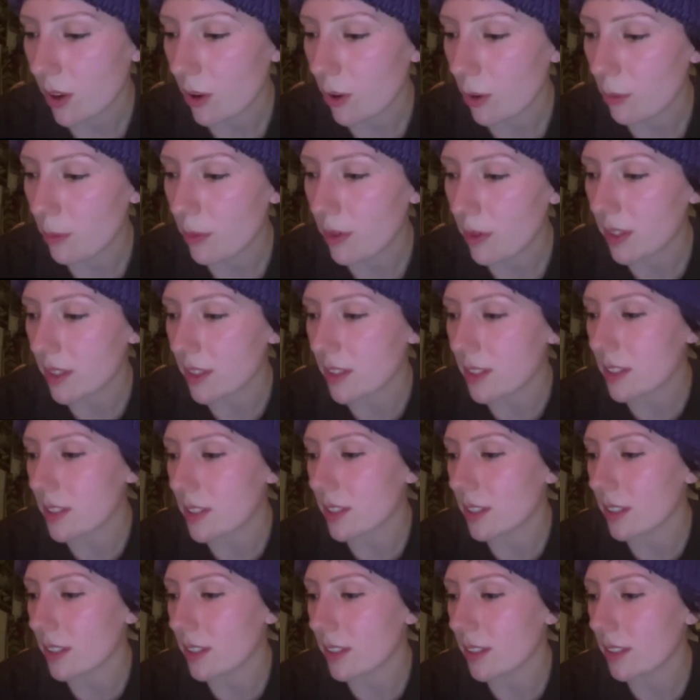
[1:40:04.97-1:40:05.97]
open
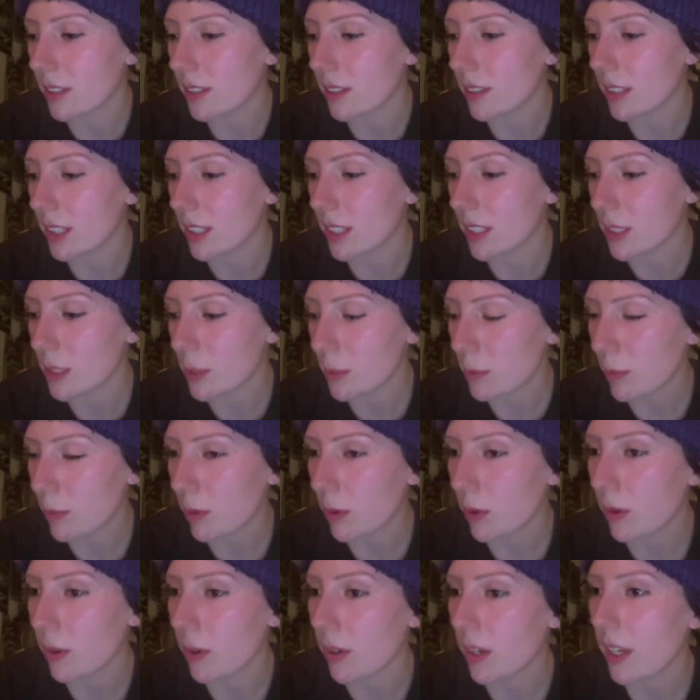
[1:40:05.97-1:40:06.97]
to
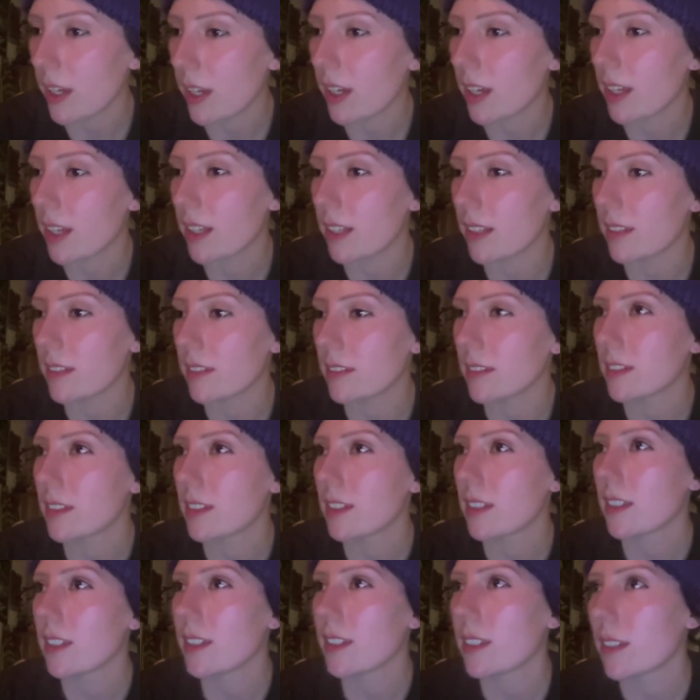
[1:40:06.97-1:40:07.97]
exploring and
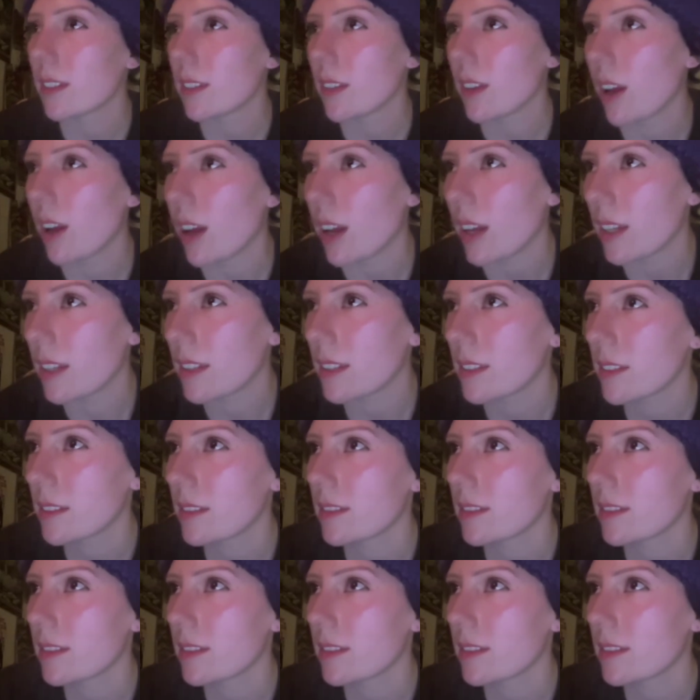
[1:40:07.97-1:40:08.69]
not